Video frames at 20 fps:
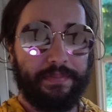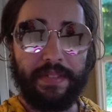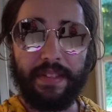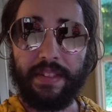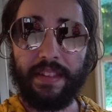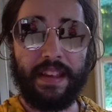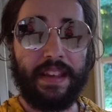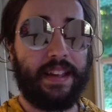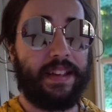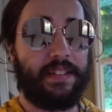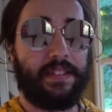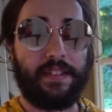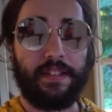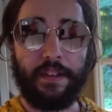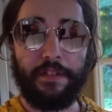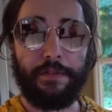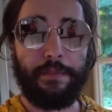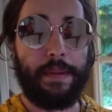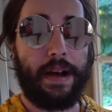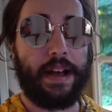hits
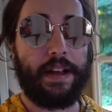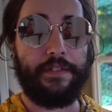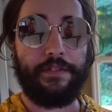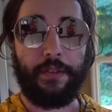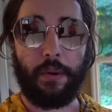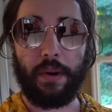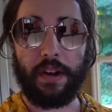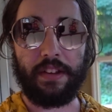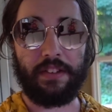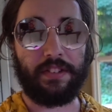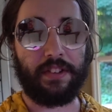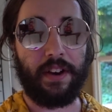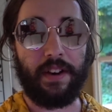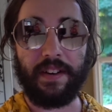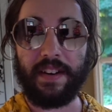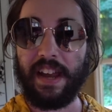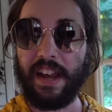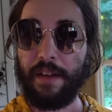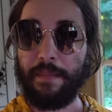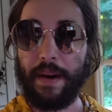of my voice
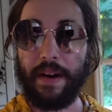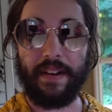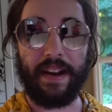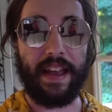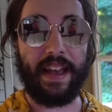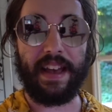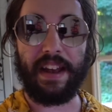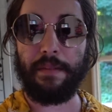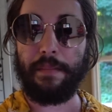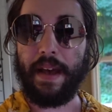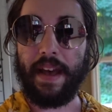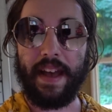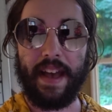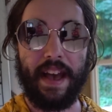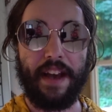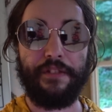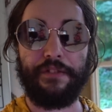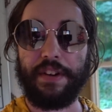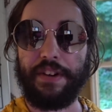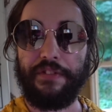talking about anime
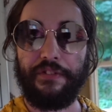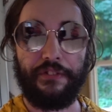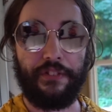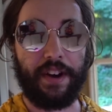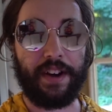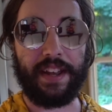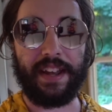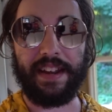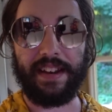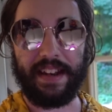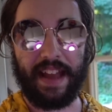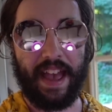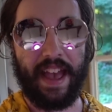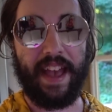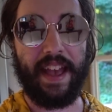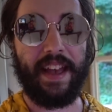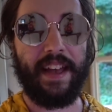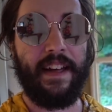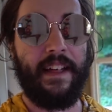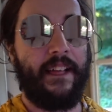every fucking
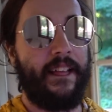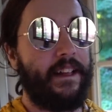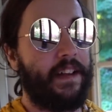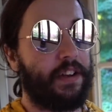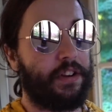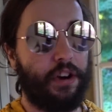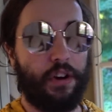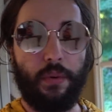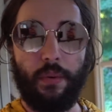day, go